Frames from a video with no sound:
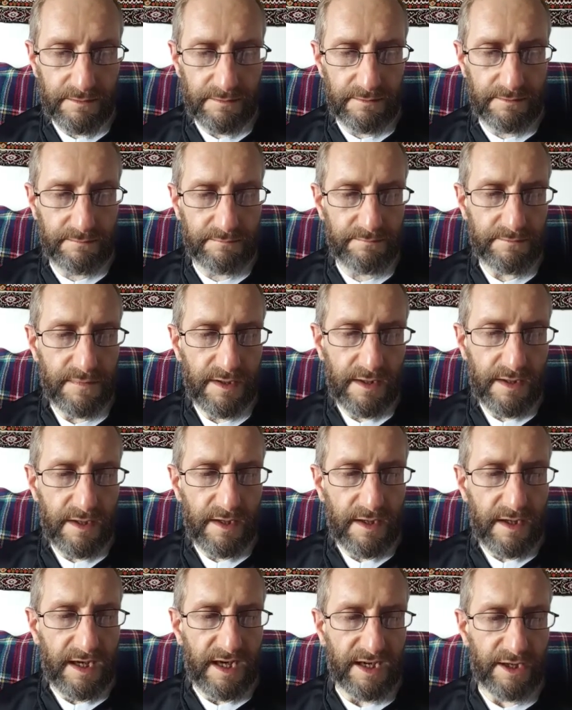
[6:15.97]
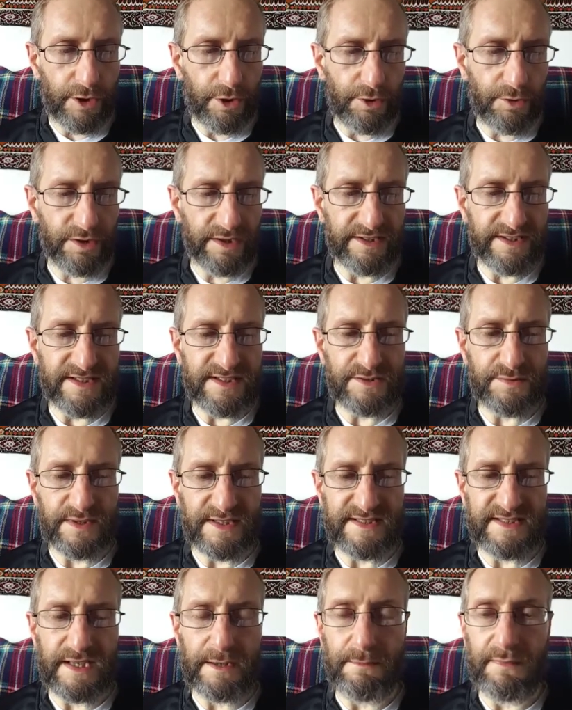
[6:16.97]
and correlates to
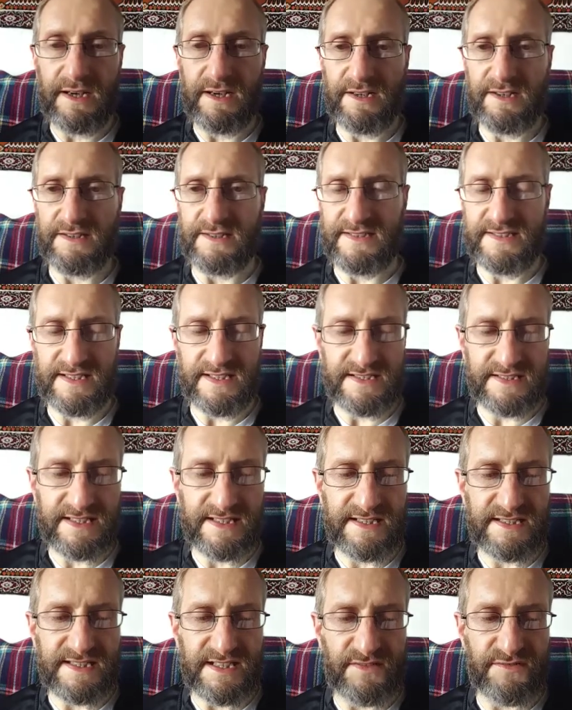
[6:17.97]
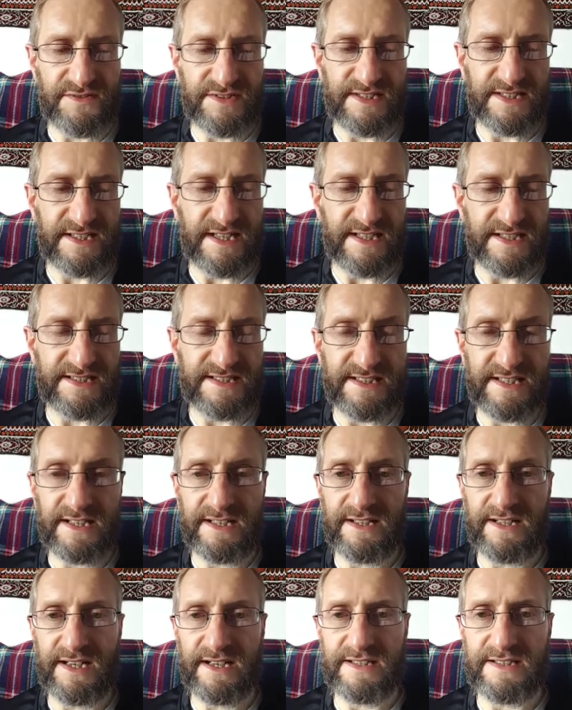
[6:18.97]
exact markers 16, 17, 18
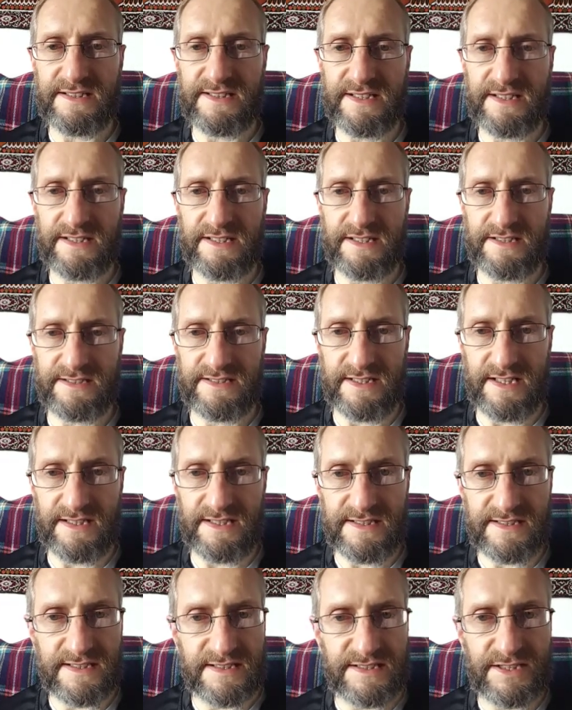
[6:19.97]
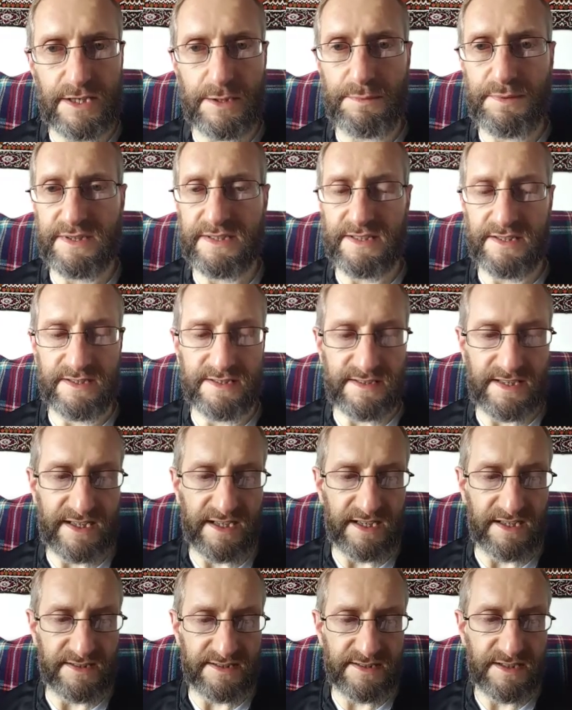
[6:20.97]
and 19 and is interpreted
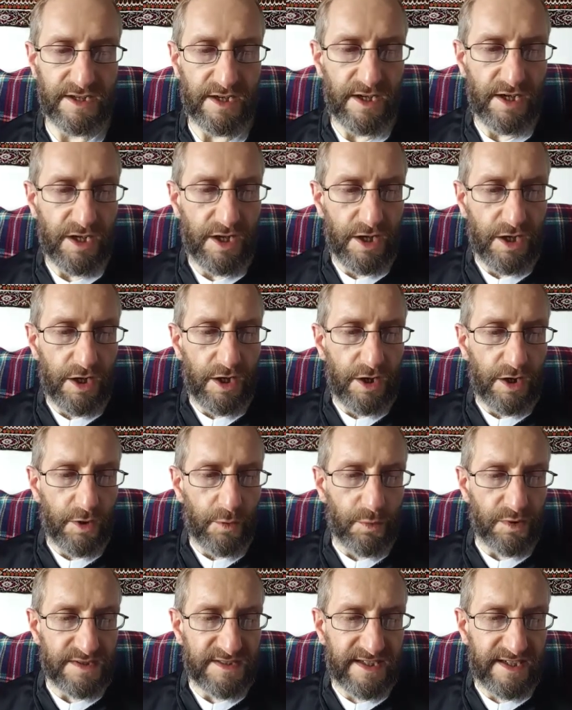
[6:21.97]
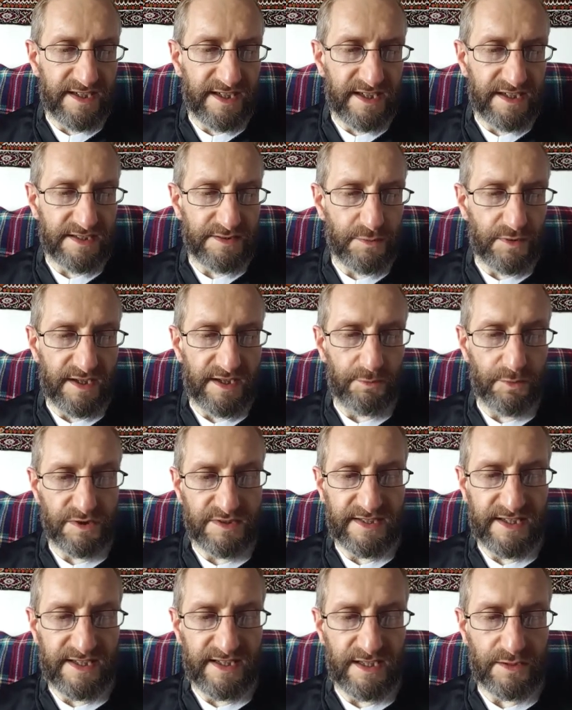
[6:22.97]
as, what I had
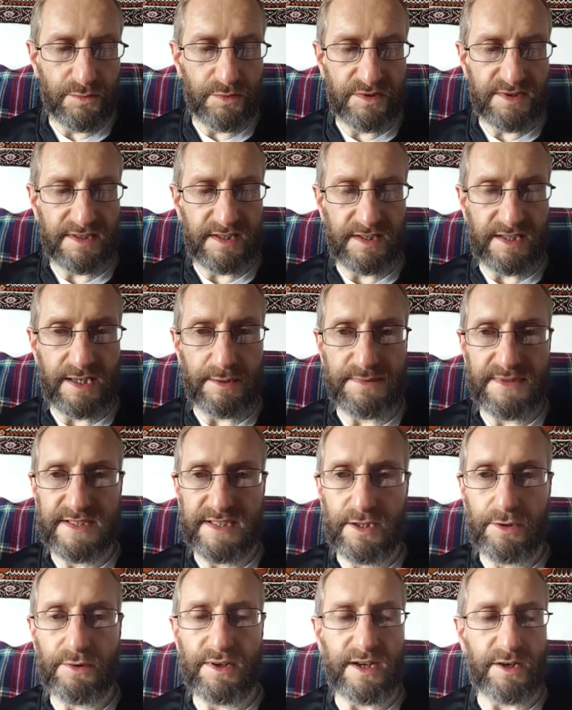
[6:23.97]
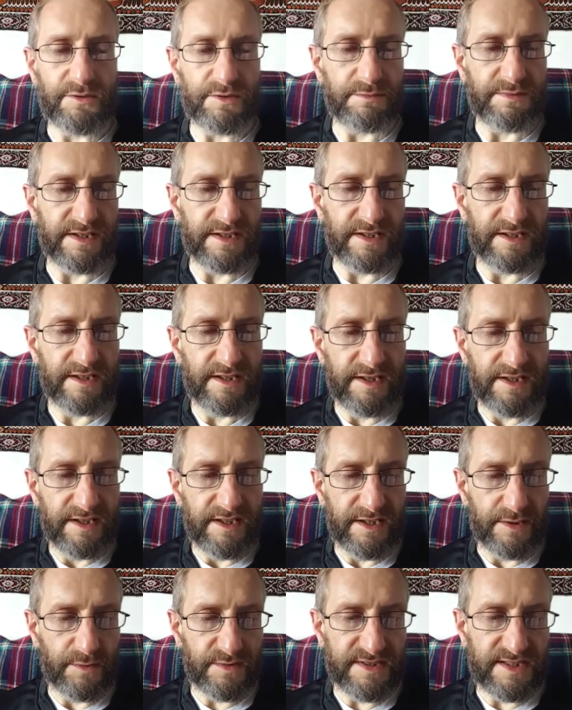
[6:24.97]
was collapsing around me.
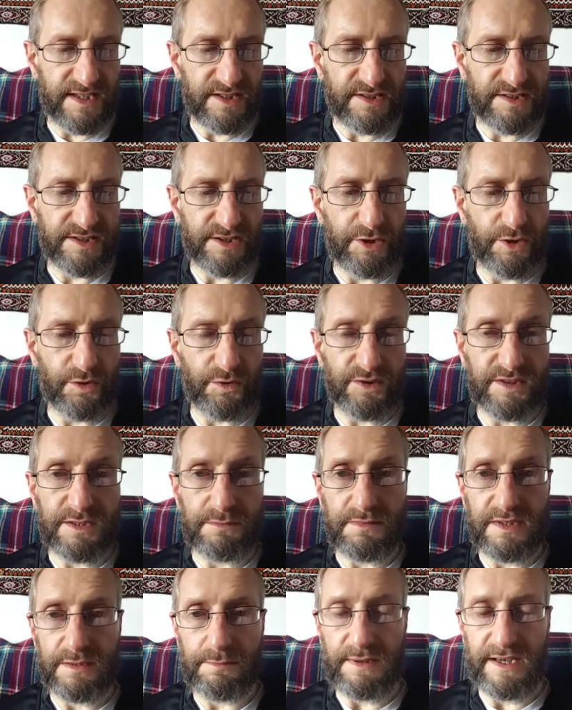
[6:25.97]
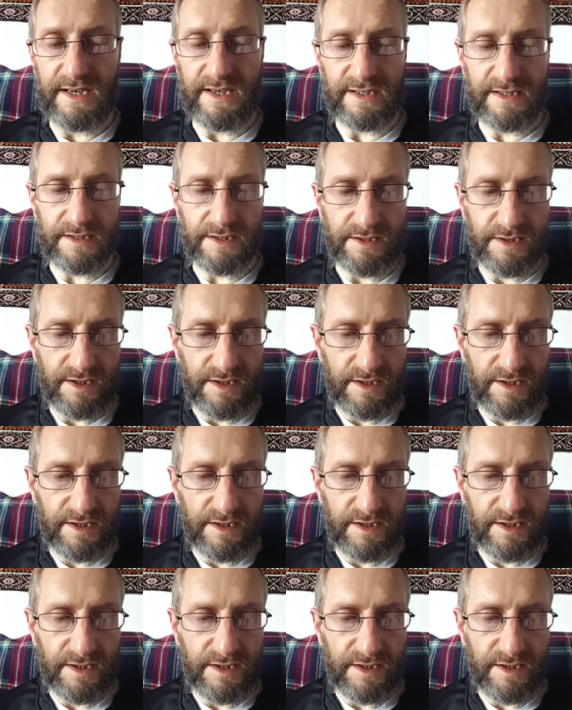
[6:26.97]
It was actually holding me back.